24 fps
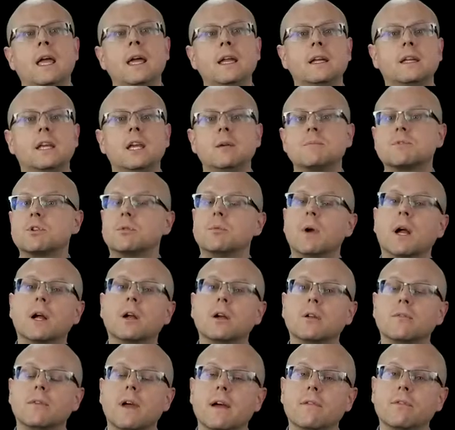it keeps a
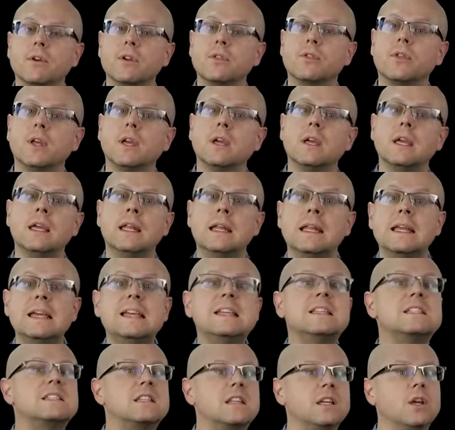record of everything. It
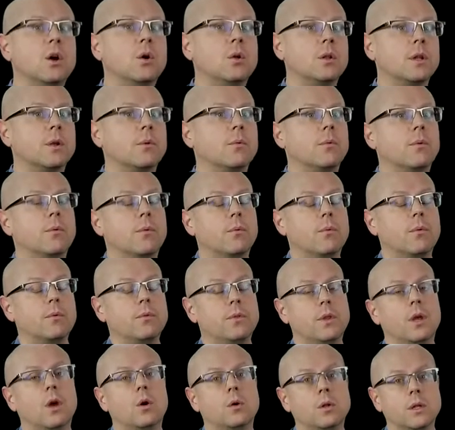is the
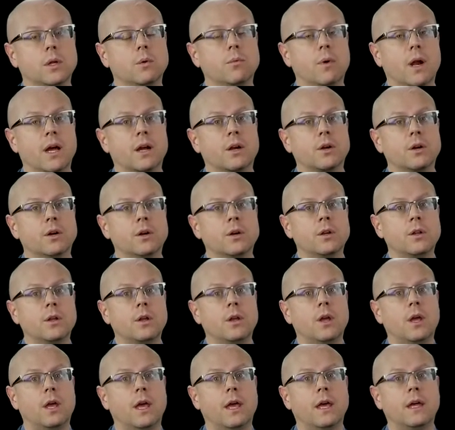only record,
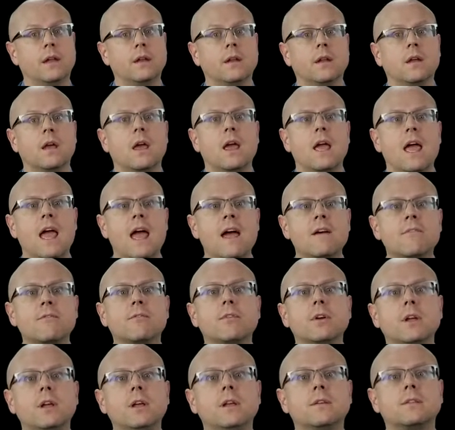and
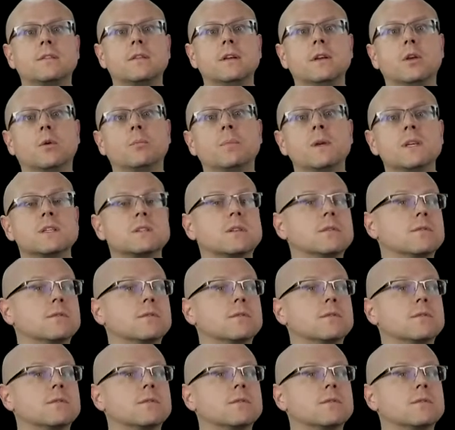every single piece